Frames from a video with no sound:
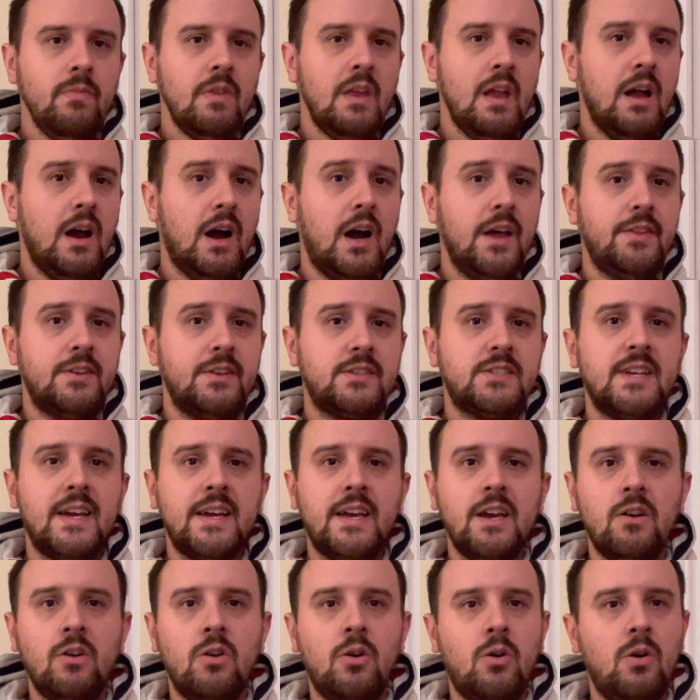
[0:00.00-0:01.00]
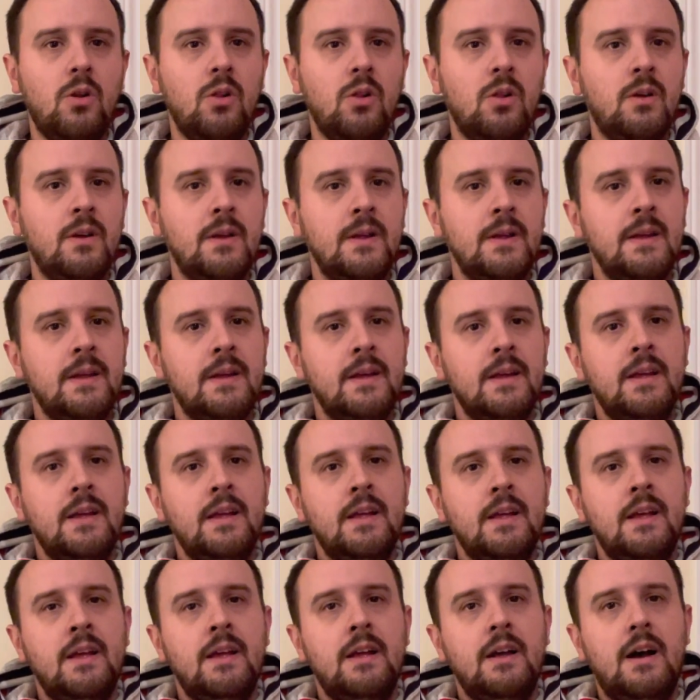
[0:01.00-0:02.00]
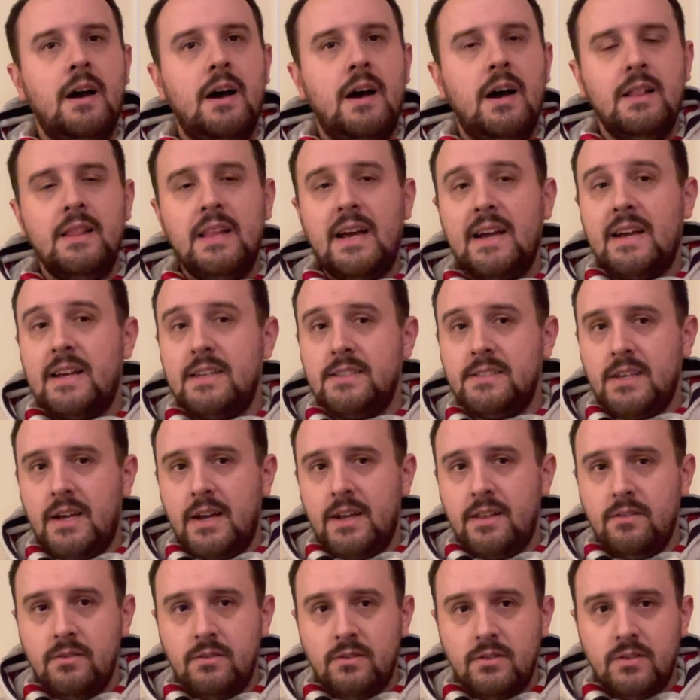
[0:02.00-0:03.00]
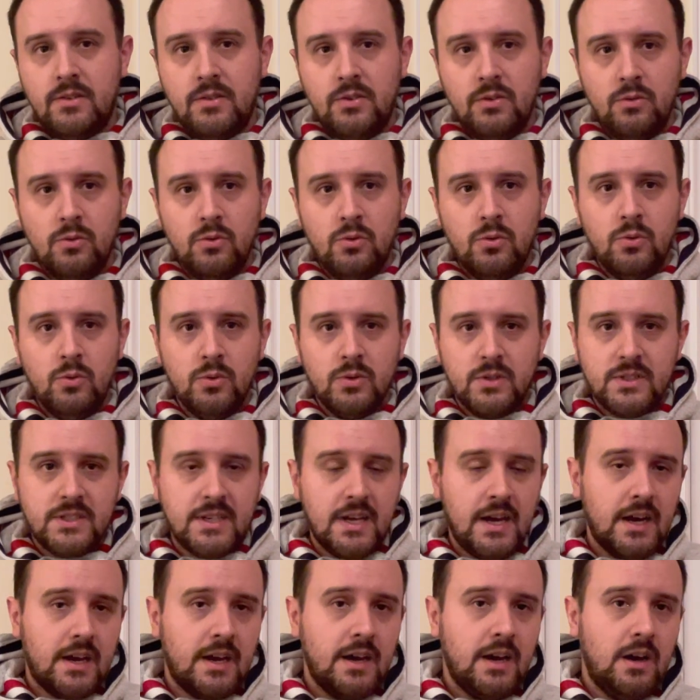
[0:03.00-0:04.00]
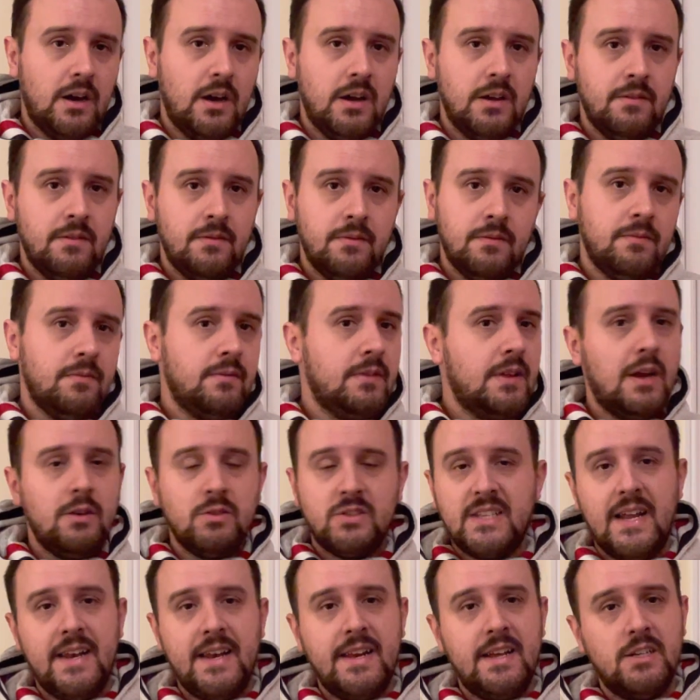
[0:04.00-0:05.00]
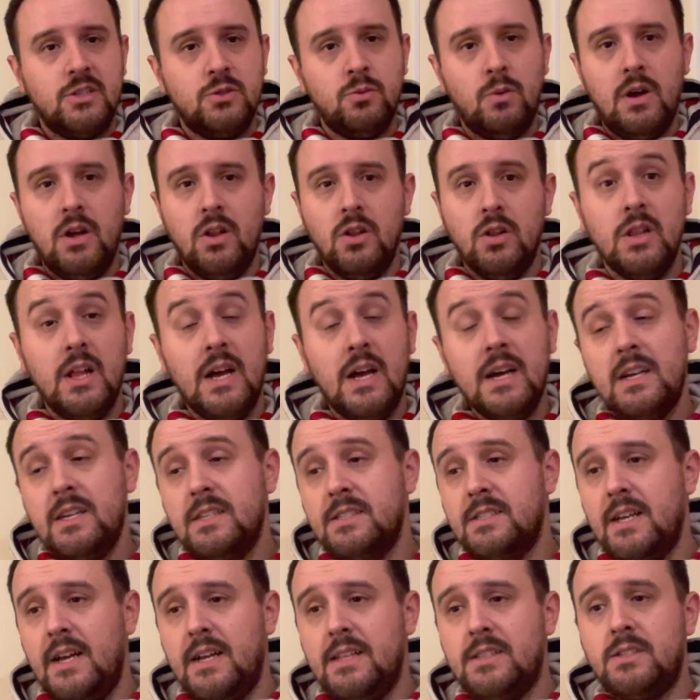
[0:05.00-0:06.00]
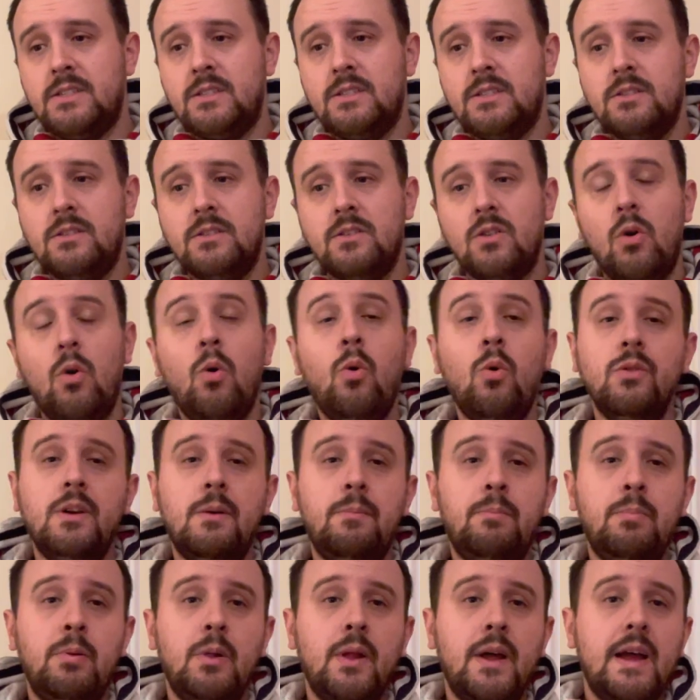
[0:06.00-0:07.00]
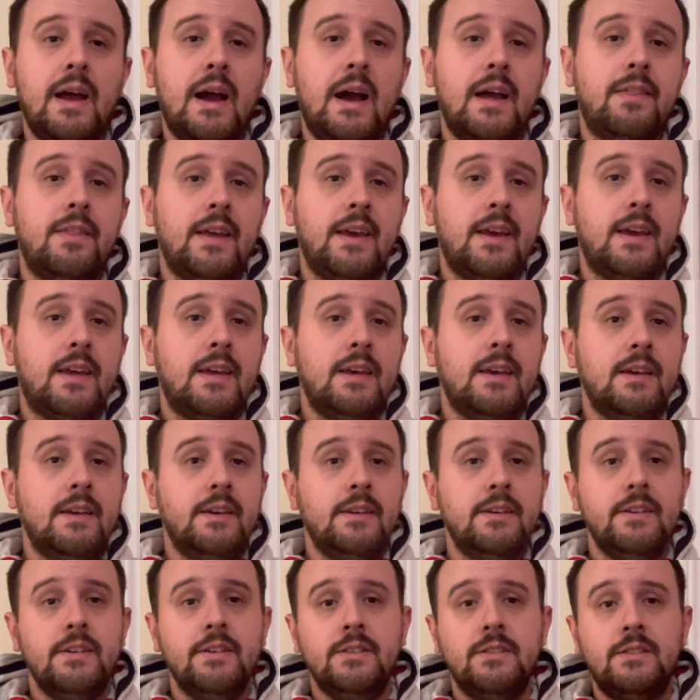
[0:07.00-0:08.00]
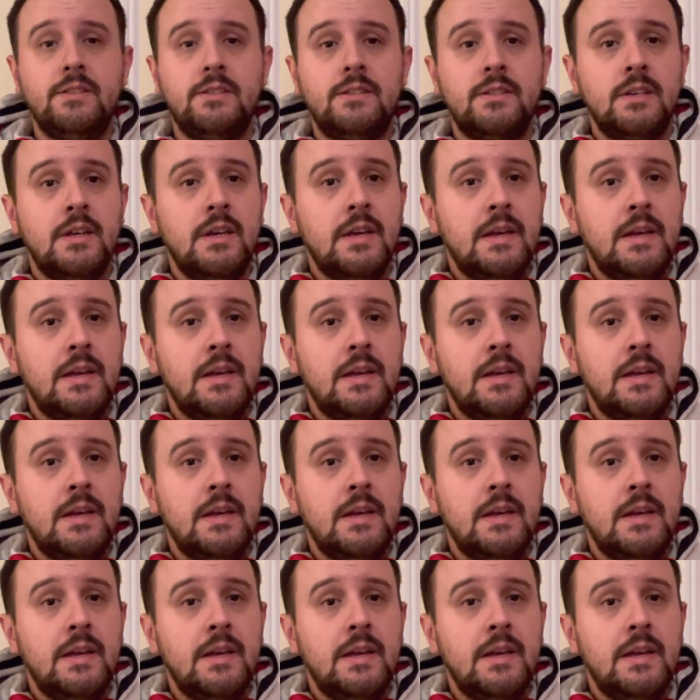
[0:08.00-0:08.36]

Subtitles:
The second goal, Lacazette to Saka, outstanding as well. Lacazette's hold-up play, I think, is